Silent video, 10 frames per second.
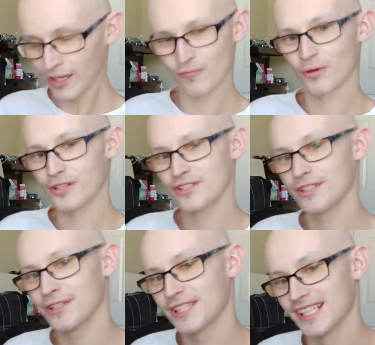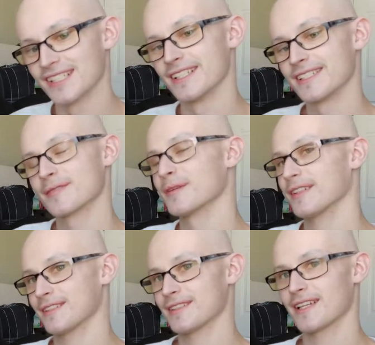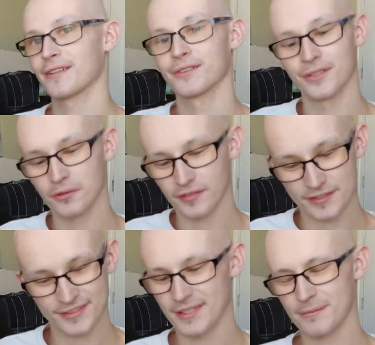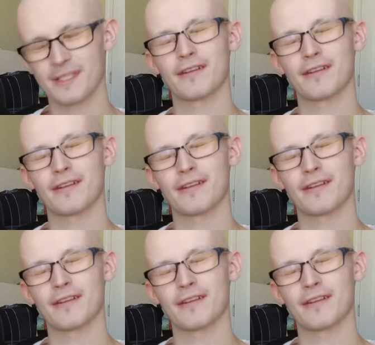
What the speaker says: I'm partially looking at the disc because I don't know if I skimmed